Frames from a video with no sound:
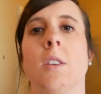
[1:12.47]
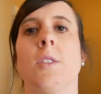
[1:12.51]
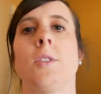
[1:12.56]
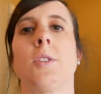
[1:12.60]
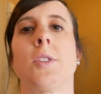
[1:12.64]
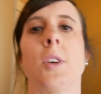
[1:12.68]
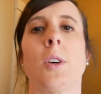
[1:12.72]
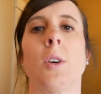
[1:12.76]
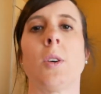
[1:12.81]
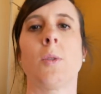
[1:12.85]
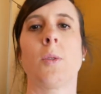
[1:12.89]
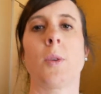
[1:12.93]

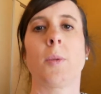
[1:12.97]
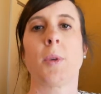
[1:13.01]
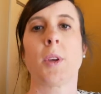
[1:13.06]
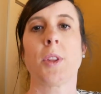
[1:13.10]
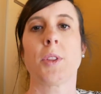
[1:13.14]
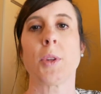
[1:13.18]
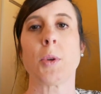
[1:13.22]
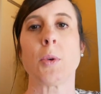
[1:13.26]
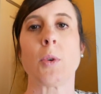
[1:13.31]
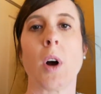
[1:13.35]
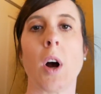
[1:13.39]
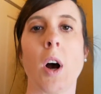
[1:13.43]
So we
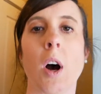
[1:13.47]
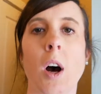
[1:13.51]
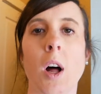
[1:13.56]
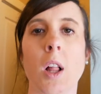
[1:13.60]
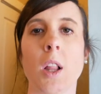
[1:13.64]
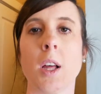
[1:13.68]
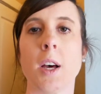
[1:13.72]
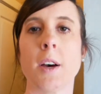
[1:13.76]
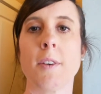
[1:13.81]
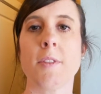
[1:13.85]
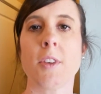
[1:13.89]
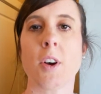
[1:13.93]
went through
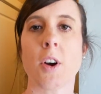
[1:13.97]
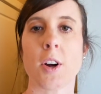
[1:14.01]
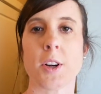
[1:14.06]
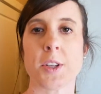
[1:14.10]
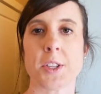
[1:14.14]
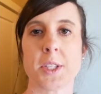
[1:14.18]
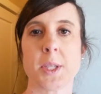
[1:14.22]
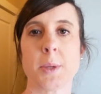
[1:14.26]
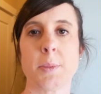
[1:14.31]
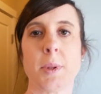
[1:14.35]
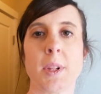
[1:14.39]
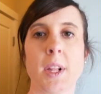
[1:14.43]
all of the
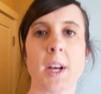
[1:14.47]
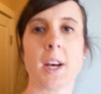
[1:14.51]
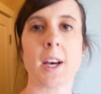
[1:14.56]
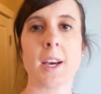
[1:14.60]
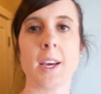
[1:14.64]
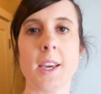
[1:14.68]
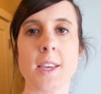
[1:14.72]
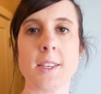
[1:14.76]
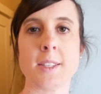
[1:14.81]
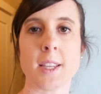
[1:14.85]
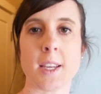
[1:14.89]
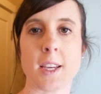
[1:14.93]
art
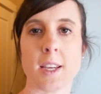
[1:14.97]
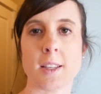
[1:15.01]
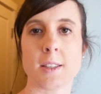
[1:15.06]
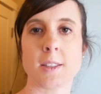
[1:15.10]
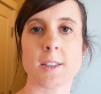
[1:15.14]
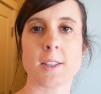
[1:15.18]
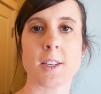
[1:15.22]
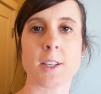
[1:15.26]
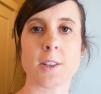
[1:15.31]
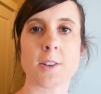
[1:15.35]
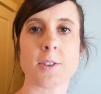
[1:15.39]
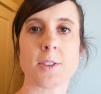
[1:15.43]
supplies and
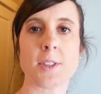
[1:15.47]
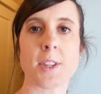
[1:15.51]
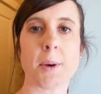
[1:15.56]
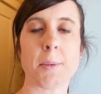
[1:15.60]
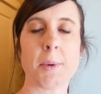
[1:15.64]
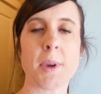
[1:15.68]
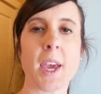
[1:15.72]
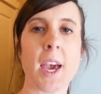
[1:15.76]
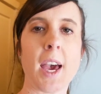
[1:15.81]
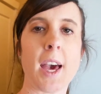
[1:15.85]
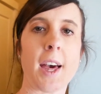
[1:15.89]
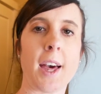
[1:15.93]
stickers
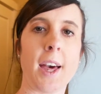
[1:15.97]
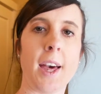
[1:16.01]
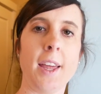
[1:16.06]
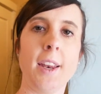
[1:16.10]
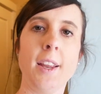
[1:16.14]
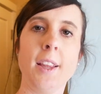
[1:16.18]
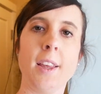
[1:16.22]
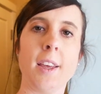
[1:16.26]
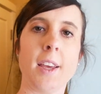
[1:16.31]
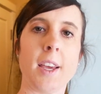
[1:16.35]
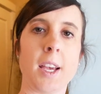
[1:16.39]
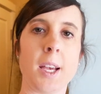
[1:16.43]
that we
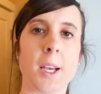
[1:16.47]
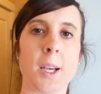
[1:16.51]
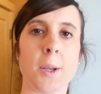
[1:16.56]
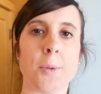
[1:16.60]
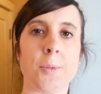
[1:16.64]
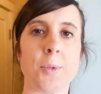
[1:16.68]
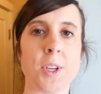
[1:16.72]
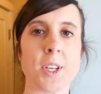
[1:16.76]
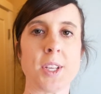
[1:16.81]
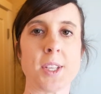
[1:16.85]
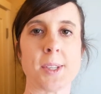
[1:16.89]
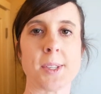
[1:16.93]
had,
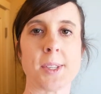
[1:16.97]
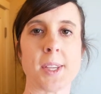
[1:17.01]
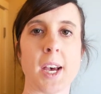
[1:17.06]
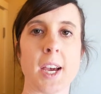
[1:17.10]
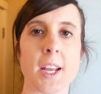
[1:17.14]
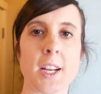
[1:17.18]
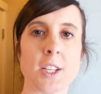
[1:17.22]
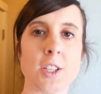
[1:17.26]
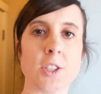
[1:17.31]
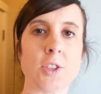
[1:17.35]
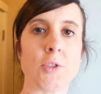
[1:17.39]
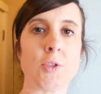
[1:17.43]
and we
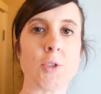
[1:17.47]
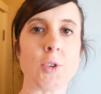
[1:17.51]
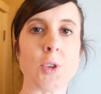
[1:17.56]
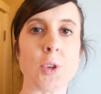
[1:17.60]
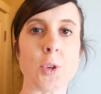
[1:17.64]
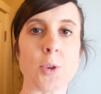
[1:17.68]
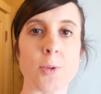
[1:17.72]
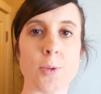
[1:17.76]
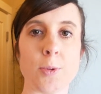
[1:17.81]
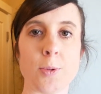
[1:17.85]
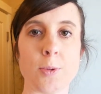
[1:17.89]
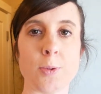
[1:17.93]
decided to
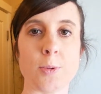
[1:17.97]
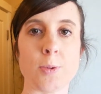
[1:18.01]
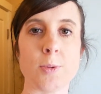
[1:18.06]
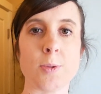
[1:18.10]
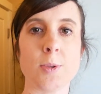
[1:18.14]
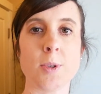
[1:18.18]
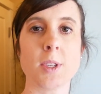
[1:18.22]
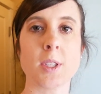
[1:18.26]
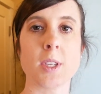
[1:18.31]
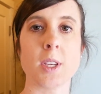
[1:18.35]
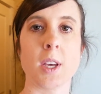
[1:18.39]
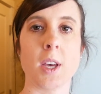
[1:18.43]

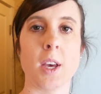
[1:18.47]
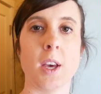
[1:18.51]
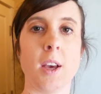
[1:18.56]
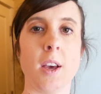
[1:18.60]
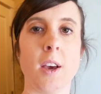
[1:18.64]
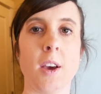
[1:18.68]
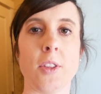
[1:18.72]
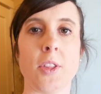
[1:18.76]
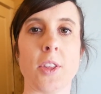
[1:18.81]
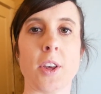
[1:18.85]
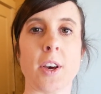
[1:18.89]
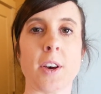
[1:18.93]
use
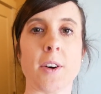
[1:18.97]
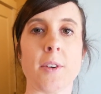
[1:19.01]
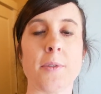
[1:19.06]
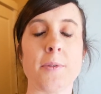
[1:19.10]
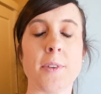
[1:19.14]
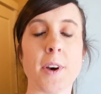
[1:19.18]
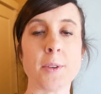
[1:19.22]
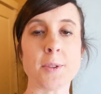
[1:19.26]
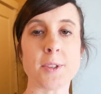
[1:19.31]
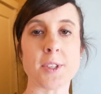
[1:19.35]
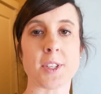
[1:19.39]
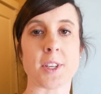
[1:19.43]
the
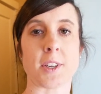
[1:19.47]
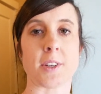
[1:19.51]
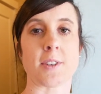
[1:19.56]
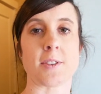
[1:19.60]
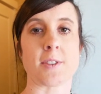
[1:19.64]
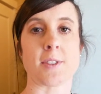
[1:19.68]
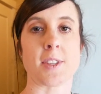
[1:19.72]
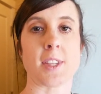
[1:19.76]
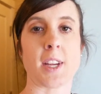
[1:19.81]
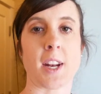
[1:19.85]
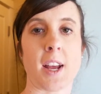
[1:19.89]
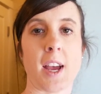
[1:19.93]
felt
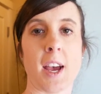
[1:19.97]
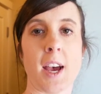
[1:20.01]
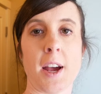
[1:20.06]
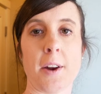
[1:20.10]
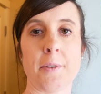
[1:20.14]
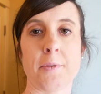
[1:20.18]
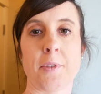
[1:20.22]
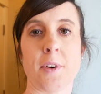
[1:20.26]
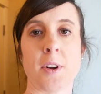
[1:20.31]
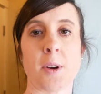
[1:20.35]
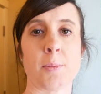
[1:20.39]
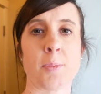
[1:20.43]
stickers that I
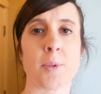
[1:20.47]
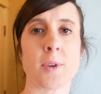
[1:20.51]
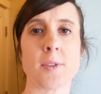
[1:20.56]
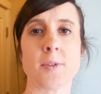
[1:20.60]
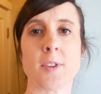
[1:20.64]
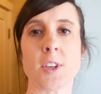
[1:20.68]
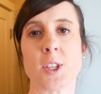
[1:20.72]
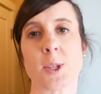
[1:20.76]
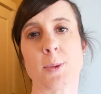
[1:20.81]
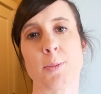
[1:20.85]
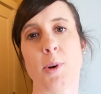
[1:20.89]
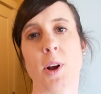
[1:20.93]
had from
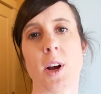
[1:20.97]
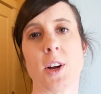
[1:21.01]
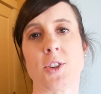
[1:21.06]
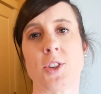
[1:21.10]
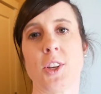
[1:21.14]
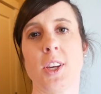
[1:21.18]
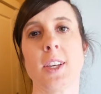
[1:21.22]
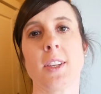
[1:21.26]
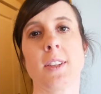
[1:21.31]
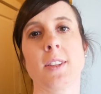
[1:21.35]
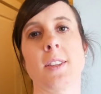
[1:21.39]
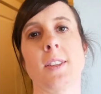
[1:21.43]
previous
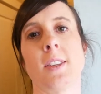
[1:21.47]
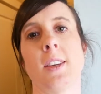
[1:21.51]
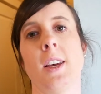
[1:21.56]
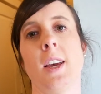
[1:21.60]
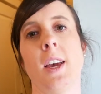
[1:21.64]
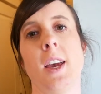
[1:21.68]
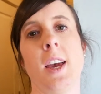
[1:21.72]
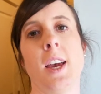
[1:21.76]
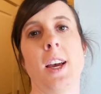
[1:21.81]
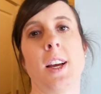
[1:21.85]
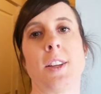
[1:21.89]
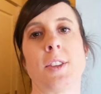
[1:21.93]
projects.
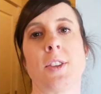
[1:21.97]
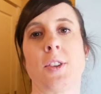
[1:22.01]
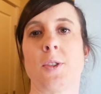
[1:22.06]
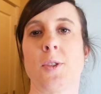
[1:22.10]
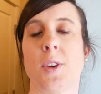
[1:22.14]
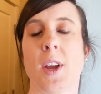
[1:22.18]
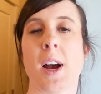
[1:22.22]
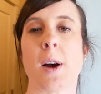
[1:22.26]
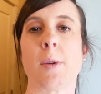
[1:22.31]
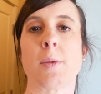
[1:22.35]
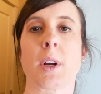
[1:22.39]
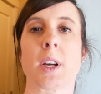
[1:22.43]
And so
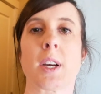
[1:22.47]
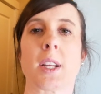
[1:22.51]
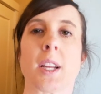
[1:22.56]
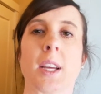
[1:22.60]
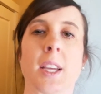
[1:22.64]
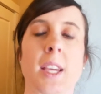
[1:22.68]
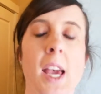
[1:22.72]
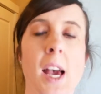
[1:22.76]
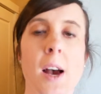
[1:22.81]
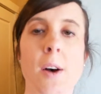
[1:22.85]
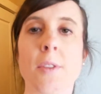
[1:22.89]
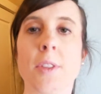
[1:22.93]
now we're
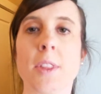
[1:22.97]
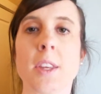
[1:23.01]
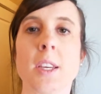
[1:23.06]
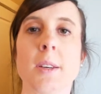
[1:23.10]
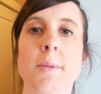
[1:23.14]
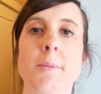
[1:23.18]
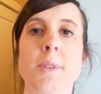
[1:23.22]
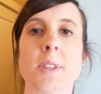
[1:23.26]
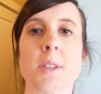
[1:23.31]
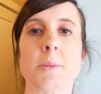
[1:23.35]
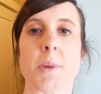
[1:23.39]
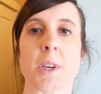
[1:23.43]
gonna count
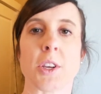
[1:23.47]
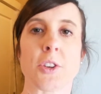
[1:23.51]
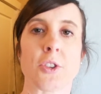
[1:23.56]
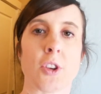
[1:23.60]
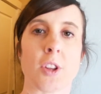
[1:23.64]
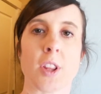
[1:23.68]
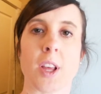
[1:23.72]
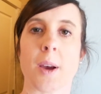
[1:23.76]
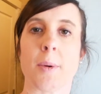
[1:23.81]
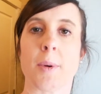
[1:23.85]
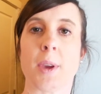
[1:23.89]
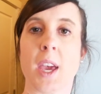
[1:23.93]
them to make
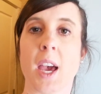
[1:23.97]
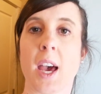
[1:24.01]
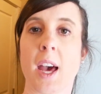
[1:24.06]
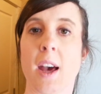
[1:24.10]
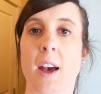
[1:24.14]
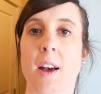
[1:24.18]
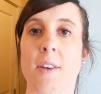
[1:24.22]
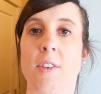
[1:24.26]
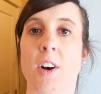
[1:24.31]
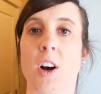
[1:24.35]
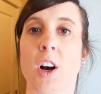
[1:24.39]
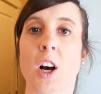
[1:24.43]
sure that we
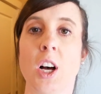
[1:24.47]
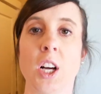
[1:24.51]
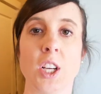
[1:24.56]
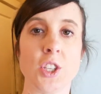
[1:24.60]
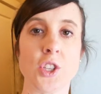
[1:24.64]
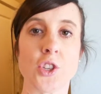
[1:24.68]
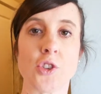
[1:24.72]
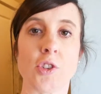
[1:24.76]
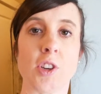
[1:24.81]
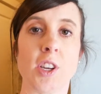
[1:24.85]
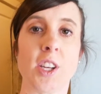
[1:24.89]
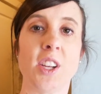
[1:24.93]
have a
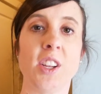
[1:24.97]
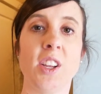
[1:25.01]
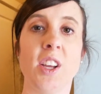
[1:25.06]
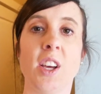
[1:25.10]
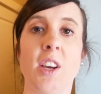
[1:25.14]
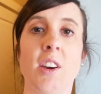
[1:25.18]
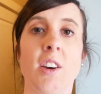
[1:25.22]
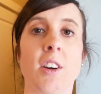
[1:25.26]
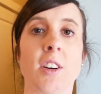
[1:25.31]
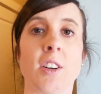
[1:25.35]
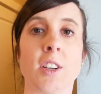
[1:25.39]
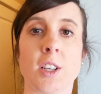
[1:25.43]
hundred
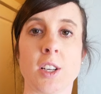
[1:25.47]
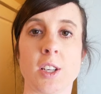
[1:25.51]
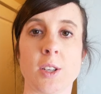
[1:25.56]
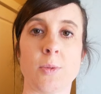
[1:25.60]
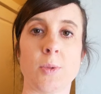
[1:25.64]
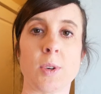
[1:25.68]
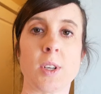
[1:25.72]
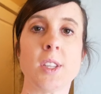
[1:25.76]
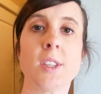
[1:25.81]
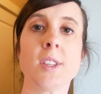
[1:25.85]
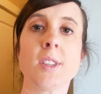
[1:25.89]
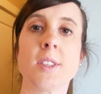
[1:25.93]

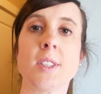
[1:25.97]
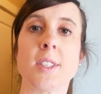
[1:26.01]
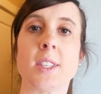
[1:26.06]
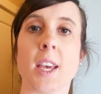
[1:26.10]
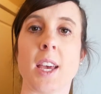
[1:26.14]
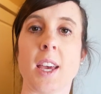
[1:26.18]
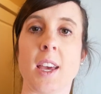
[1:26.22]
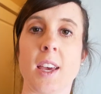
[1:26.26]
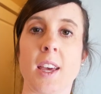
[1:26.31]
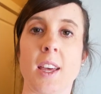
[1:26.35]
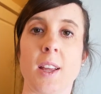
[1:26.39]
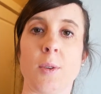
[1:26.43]
good ones,
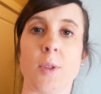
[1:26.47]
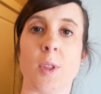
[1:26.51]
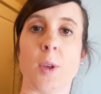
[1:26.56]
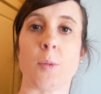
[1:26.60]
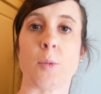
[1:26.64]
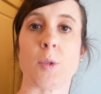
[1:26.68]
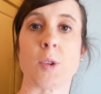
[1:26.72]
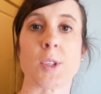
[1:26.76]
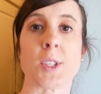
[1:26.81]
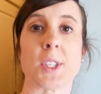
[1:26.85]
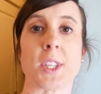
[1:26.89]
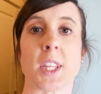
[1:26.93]
and
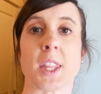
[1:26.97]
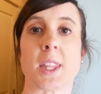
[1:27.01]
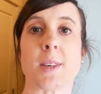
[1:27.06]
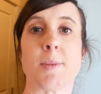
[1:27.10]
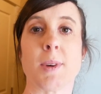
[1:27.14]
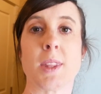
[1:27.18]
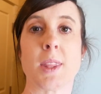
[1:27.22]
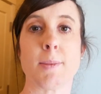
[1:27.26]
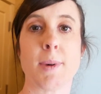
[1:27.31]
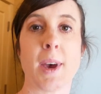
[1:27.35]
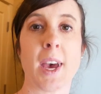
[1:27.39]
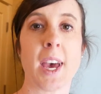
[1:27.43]
then we'll stick them in the